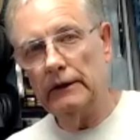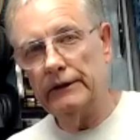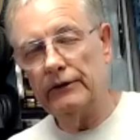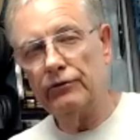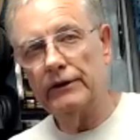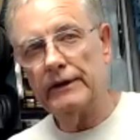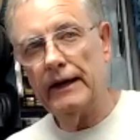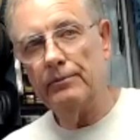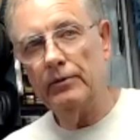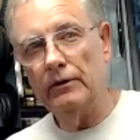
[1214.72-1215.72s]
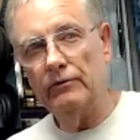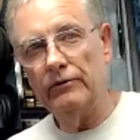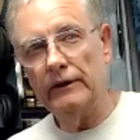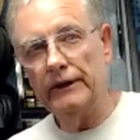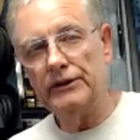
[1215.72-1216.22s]
different type of
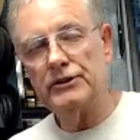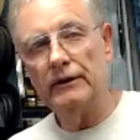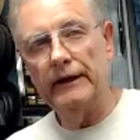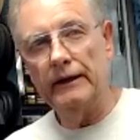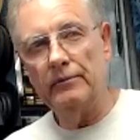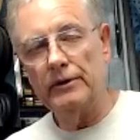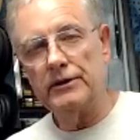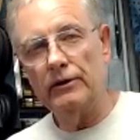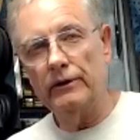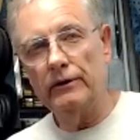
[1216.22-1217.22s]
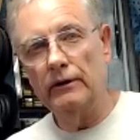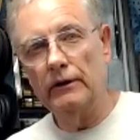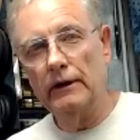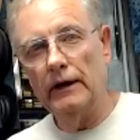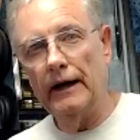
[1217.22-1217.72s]
insulating material
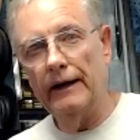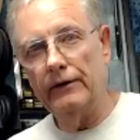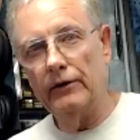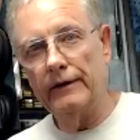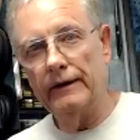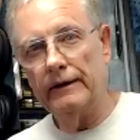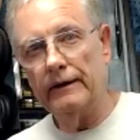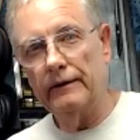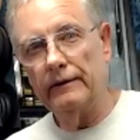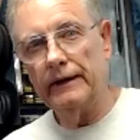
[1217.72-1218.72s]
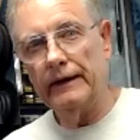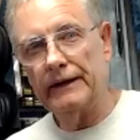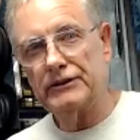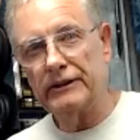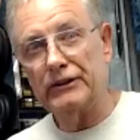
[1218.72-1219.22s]
on there that the that
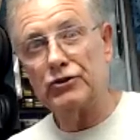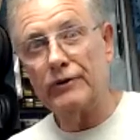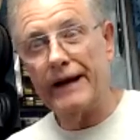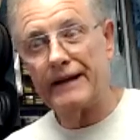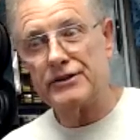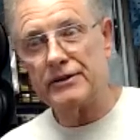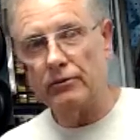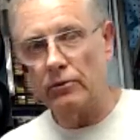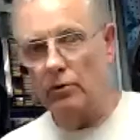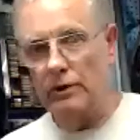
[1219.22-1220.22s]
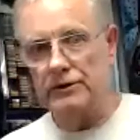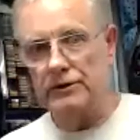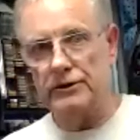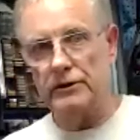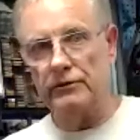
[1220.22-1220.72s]
actually attracts the rodents
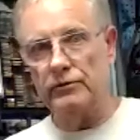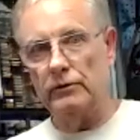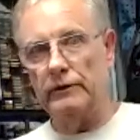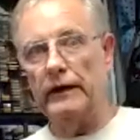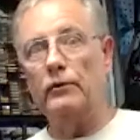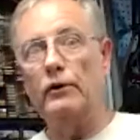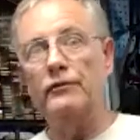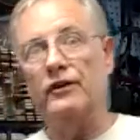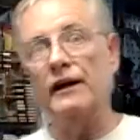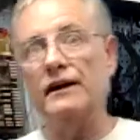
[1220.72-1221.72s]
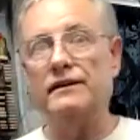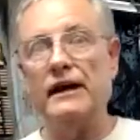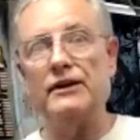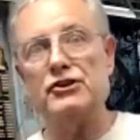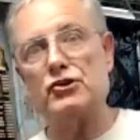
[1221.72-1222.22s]
and stuff to it. Anyway, if you get a
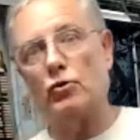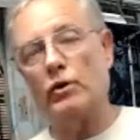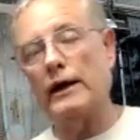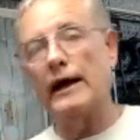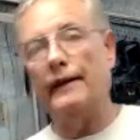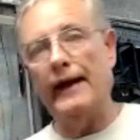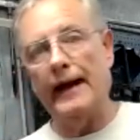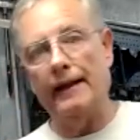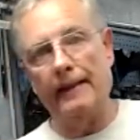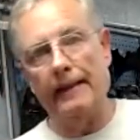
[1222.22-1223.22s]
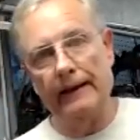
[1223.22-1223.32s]
dead short on that,